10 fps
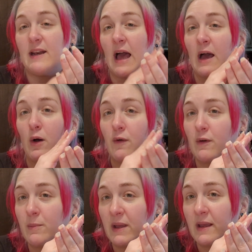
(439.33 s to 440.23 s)
not
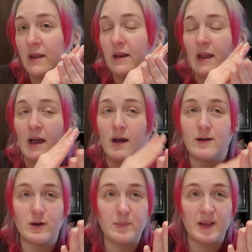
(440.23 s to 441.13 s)
overbeat, not
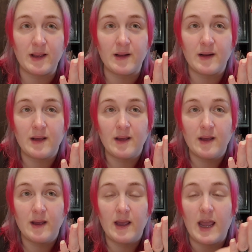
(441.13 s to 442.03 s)
underbeat,
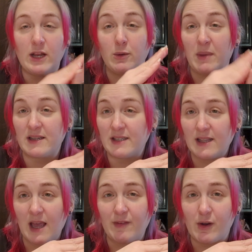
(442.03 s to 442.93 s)
and you mix in
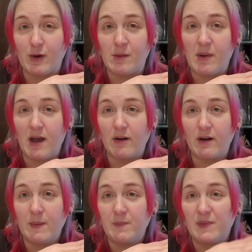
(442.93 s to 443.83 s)
the heavy cream
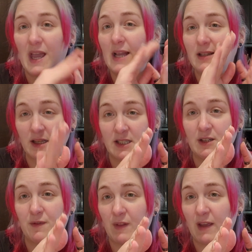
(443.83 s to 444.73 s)
powder, it doesn't
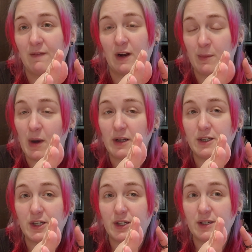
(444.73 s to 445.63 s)
deflate very
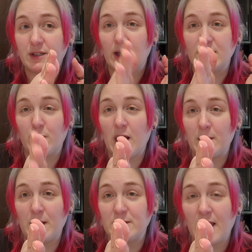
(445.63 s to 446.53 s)
much. So that's the
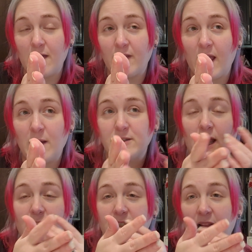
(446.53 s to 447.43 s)
problem I was having. I was
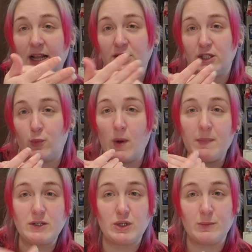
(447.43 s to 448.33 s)
like, did I just
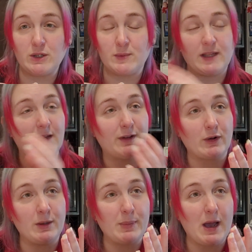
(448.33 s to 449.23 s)
whip it too much with the heavy
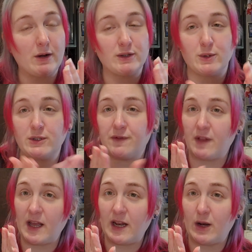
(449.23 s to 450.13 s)
cream powder so it
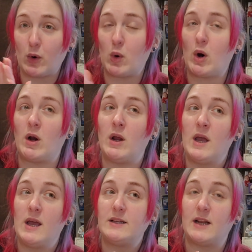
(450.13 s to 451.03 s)
deflated? Or
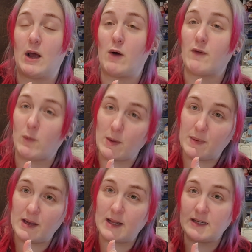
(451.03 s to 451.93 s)
did I over whip
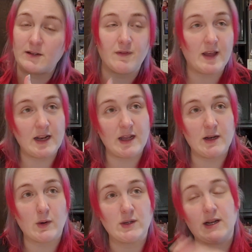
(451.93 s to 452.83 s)
it and it
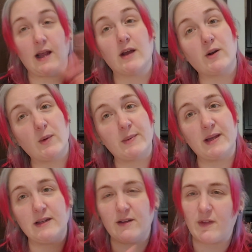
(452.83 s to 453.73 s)
deflated? Or did I under whip
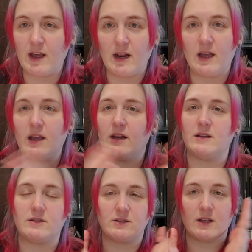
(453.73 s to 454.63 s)
it and deflate it? And
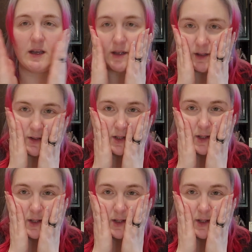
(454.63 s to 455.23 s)
it's just like